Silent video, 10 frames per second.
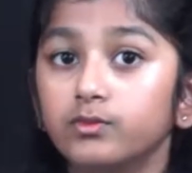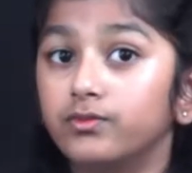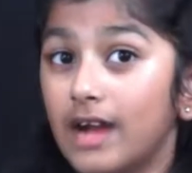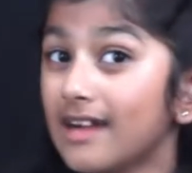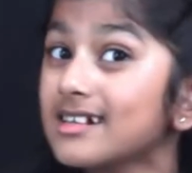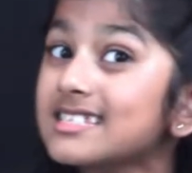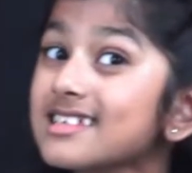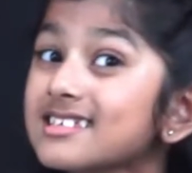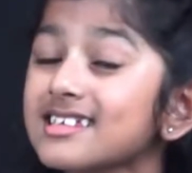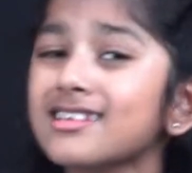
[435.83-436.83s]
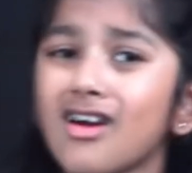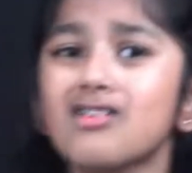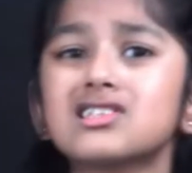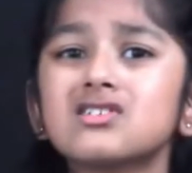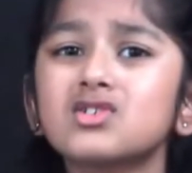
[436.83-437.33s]
Viruses can
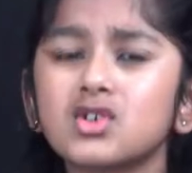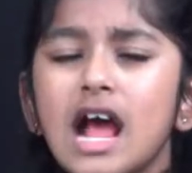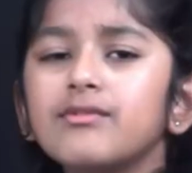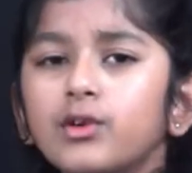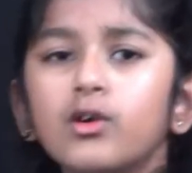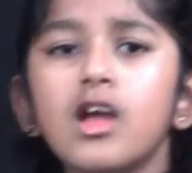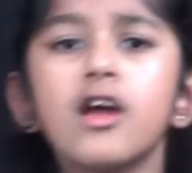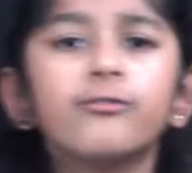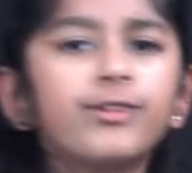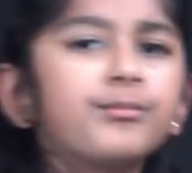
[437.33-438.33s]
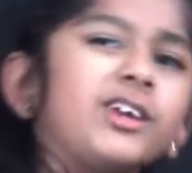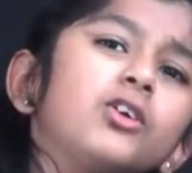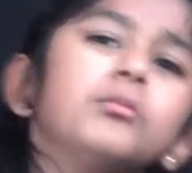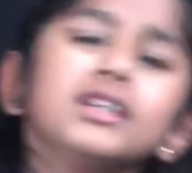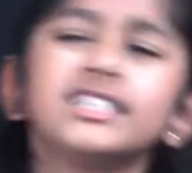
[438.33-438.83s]
also travel from
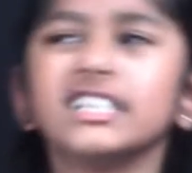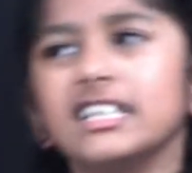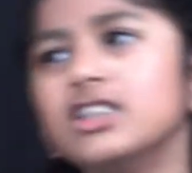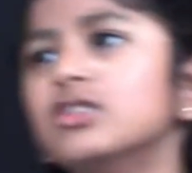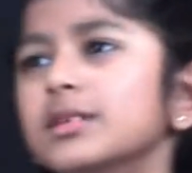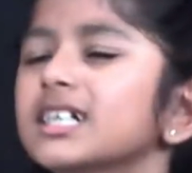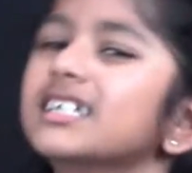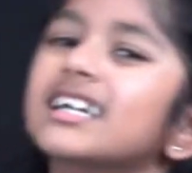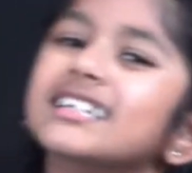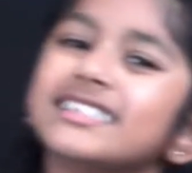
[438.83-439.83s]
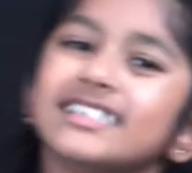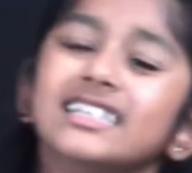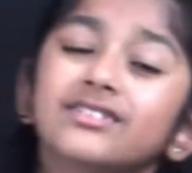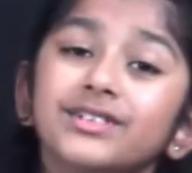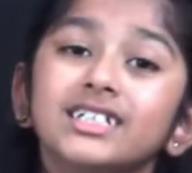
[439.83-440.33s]
human to human and
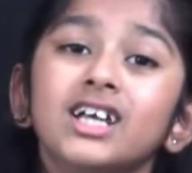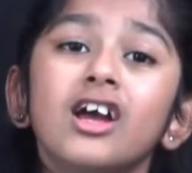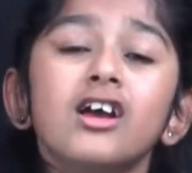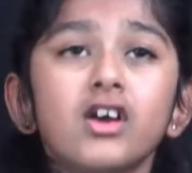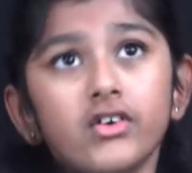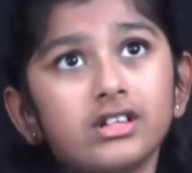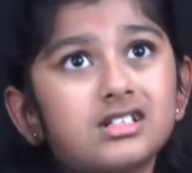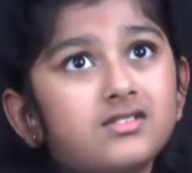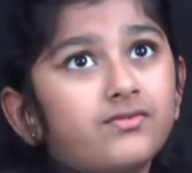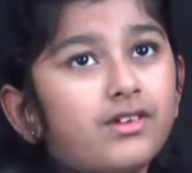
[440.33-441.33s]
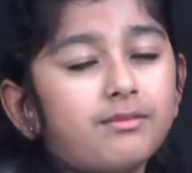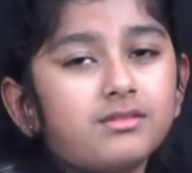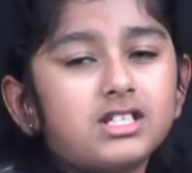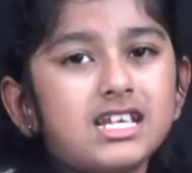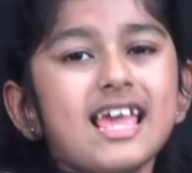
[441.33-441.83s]
even
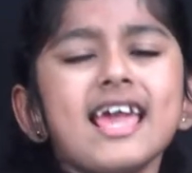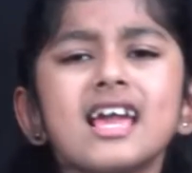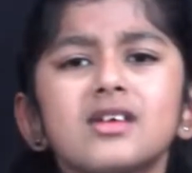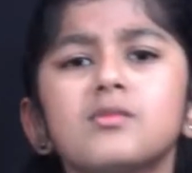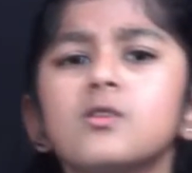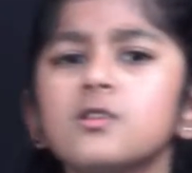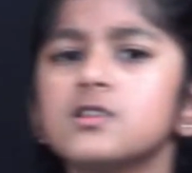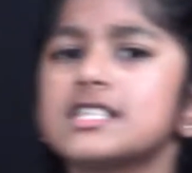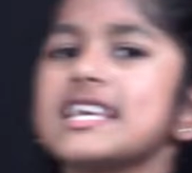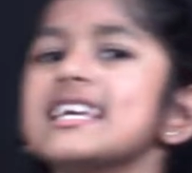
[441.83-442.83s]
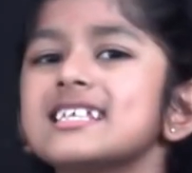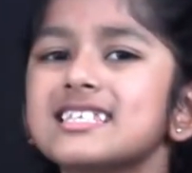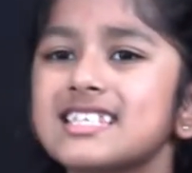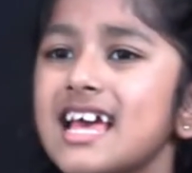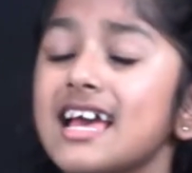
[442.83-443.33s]
to animals,
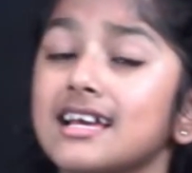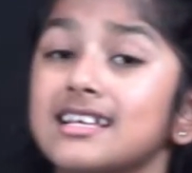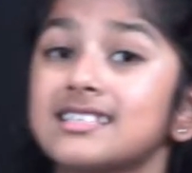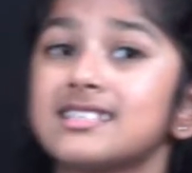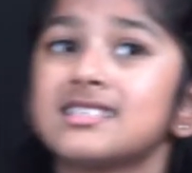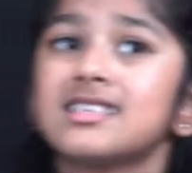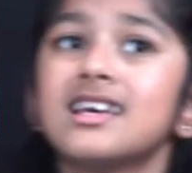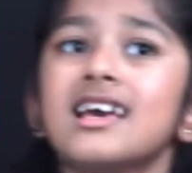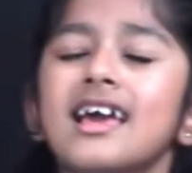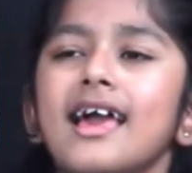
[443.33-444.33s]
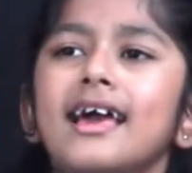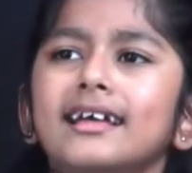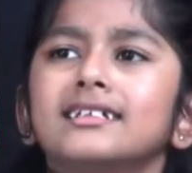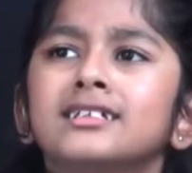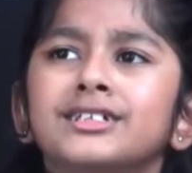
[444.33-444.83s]
insects,
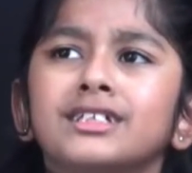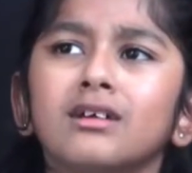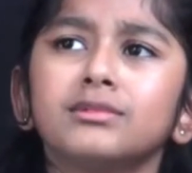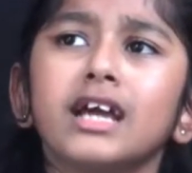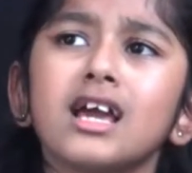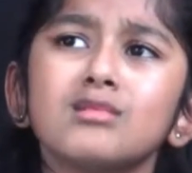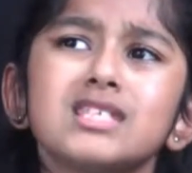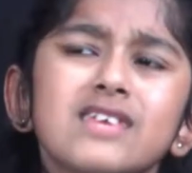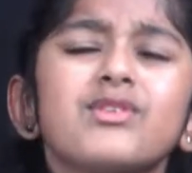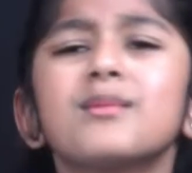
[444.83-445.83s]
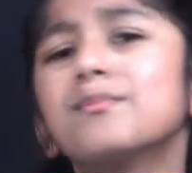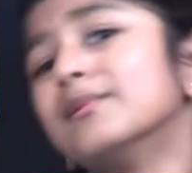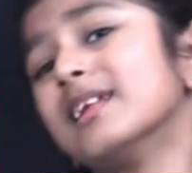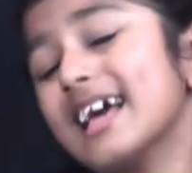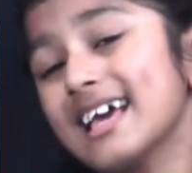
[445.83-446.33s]
and sometimes even
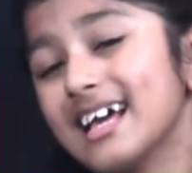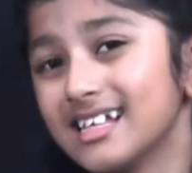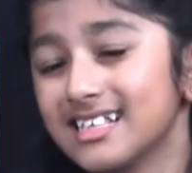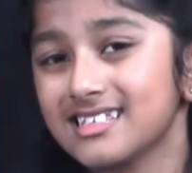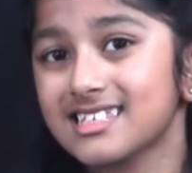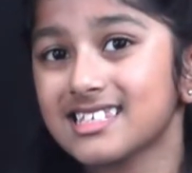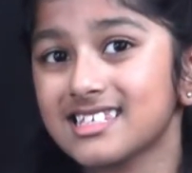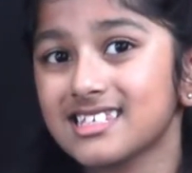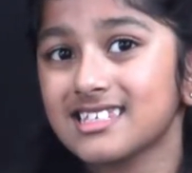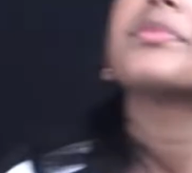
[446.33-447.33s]
plants.